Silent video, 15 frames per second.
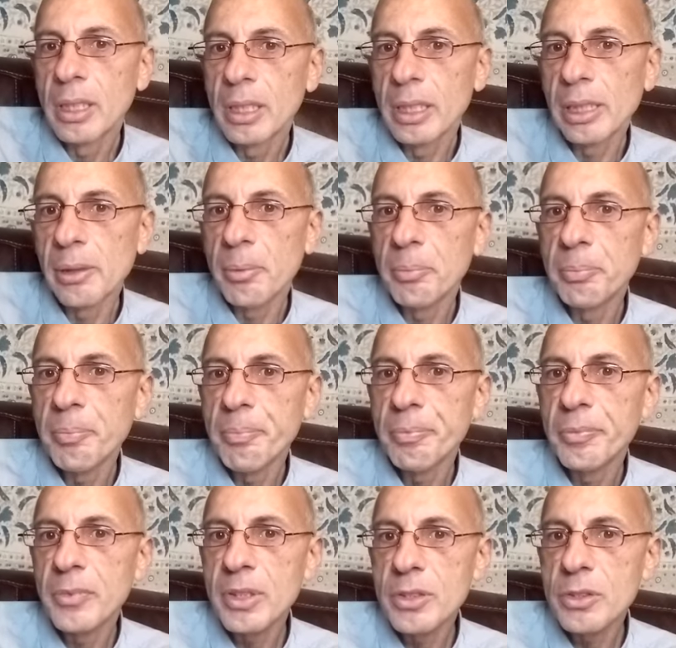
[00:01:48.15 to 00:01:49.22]
Um,
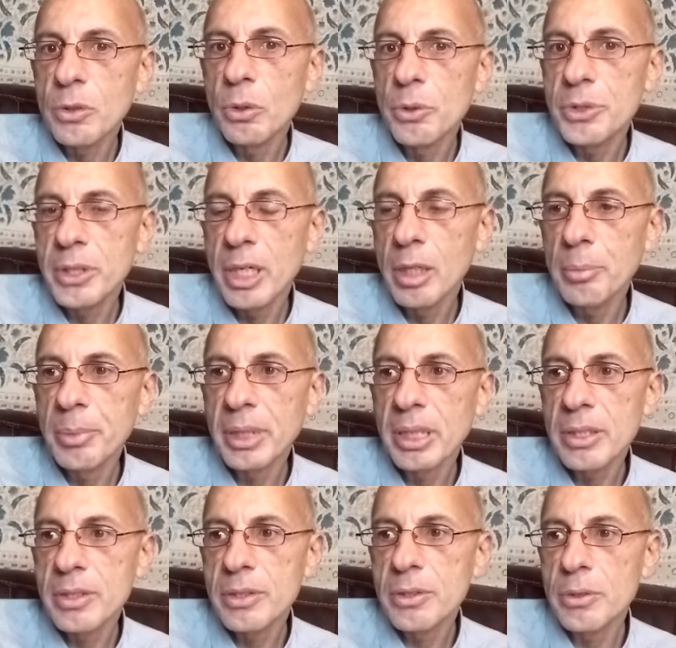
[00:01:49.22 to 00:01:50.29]
these quotes are helping
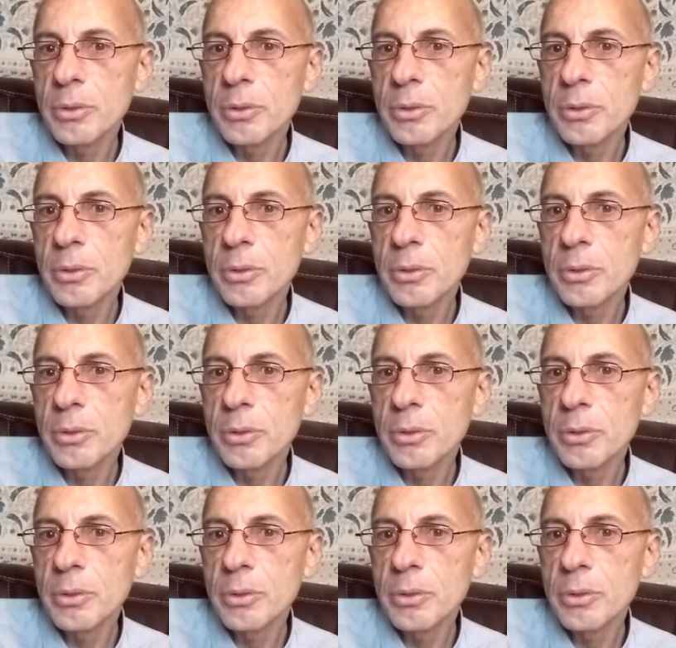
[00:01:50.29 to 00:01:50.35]
us